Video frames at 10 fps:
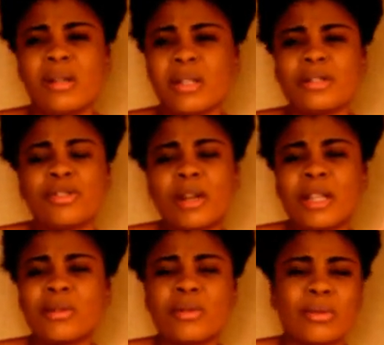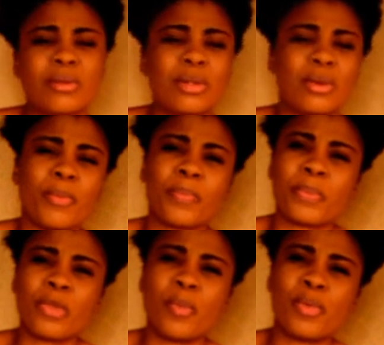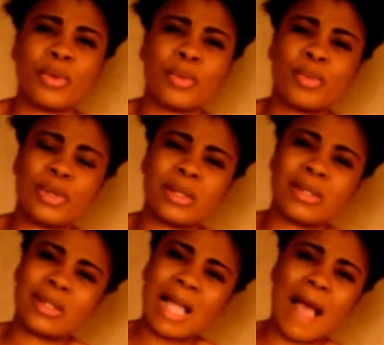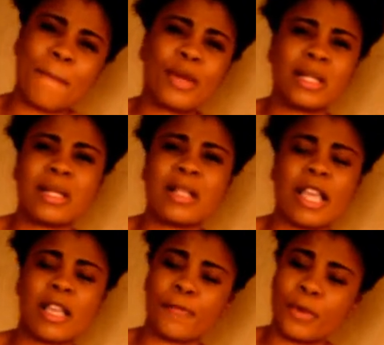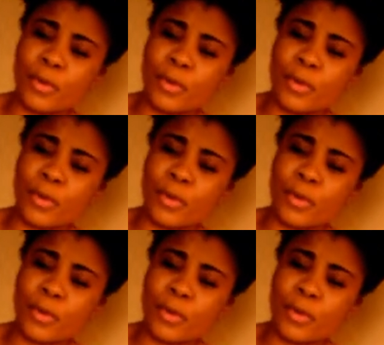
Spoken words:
than trying to, you know, put a stamp on it, like